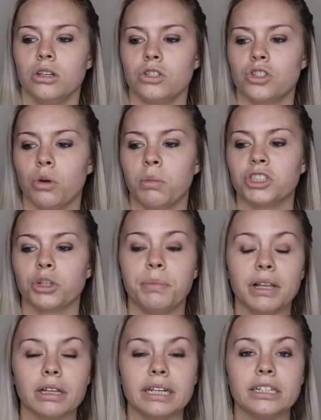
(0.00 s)
so much
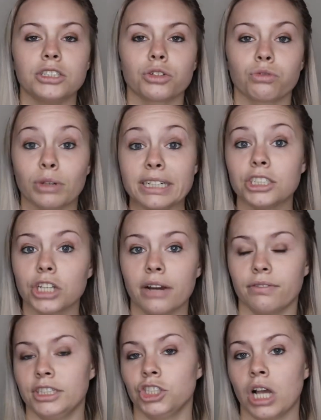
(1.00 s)
ability to reach
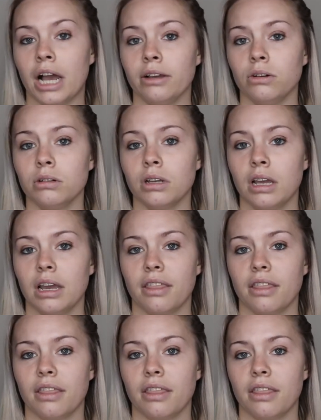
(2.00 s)
every child